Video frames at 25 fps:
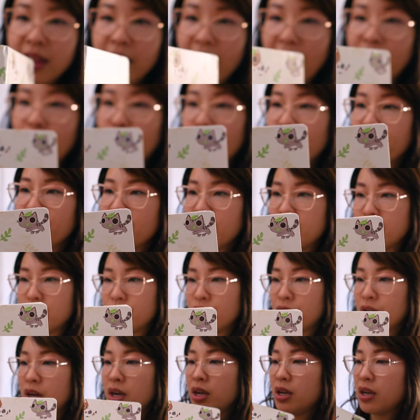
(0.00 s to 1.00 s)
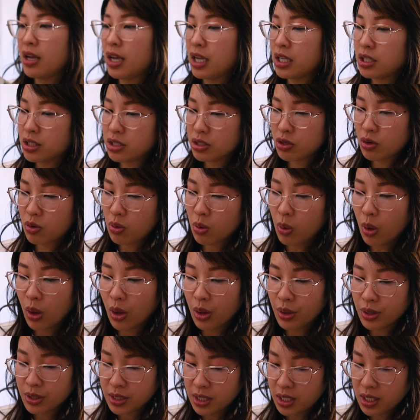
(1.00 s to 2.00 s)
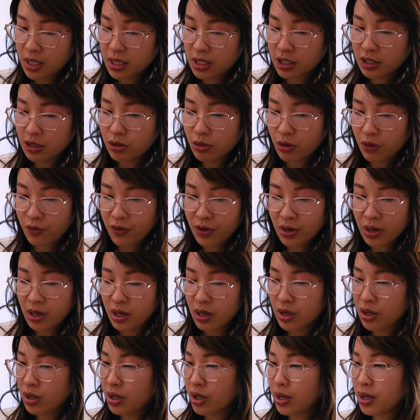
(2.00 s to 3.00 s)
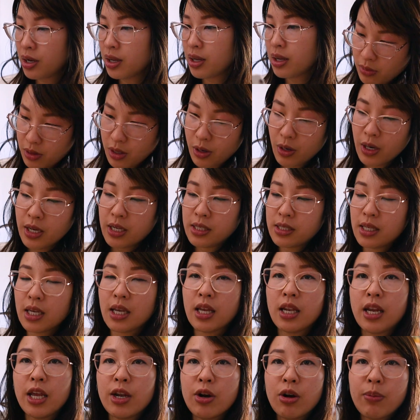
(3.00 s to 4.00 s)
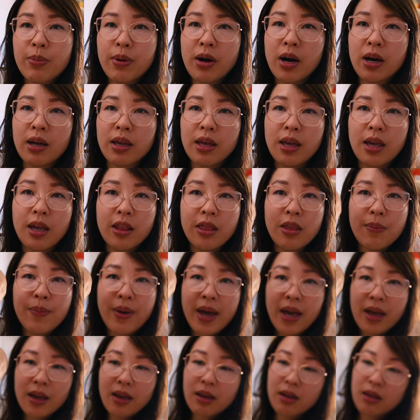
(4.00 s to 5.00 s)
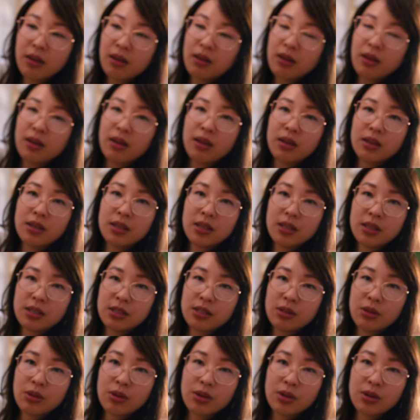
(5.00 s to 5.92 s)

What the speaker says: I don't think that's very nice quality. It doesn't look very good. There is like an inner pocket in the back. So